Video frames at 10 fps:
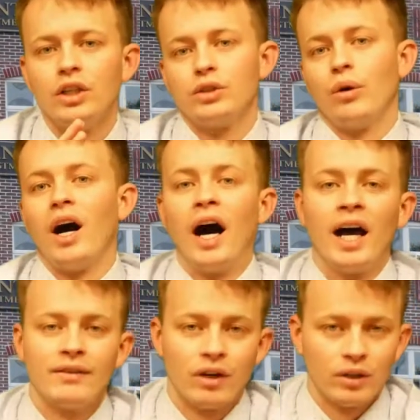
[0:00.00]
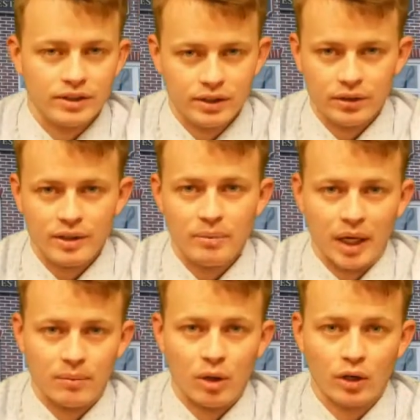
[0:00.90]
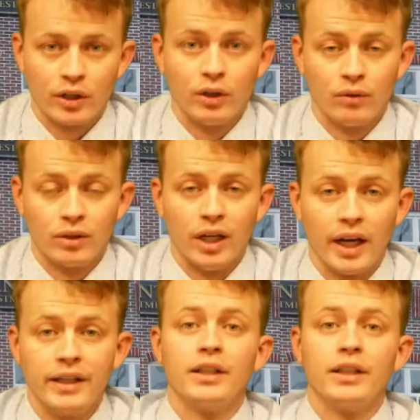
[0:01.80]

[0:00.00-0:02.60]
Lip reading: to a high volatility bear market overnight.